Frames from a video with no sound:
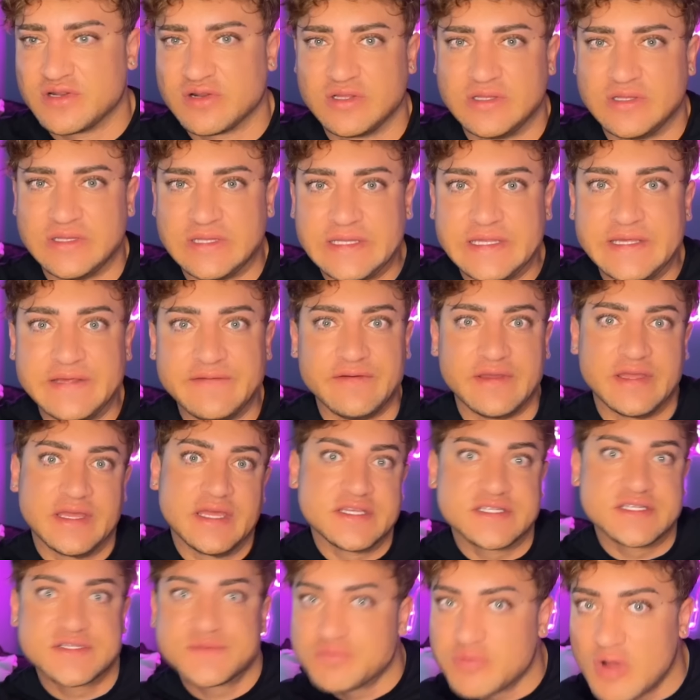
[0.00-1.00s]
that are leaving
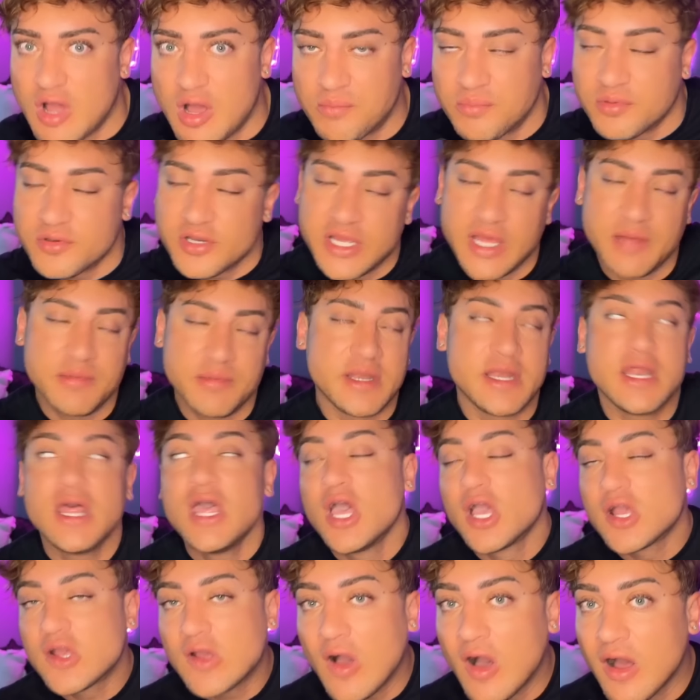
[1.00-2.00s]
his property i mean
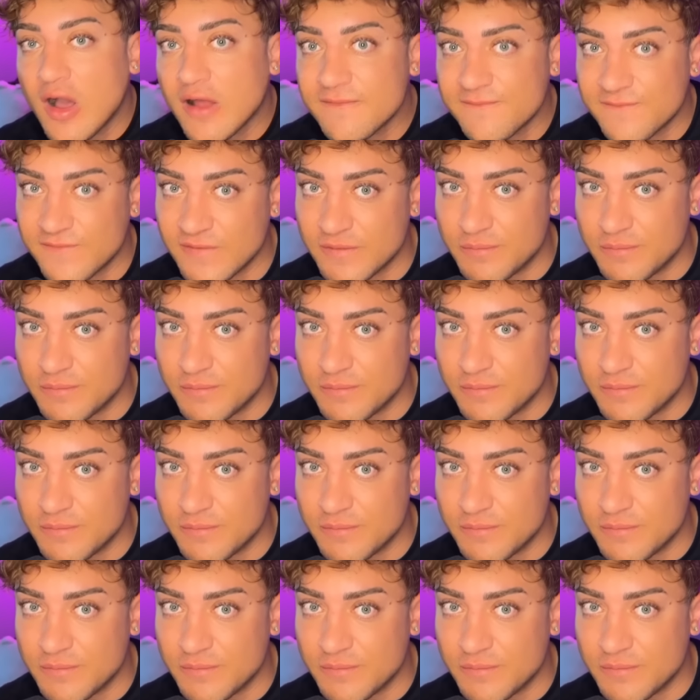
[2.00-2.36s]
god